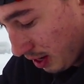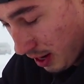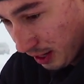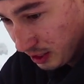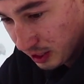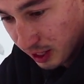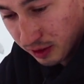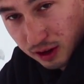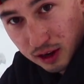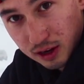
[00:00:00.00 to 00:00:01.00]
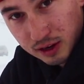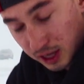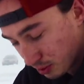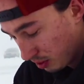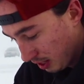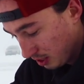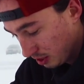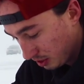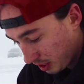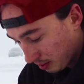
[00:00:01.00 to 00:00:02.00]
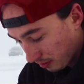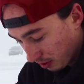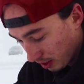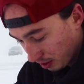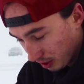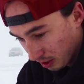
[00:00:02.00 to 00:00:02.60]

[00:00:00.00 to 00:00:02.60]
And he's getting the next one. It's a team effort out here.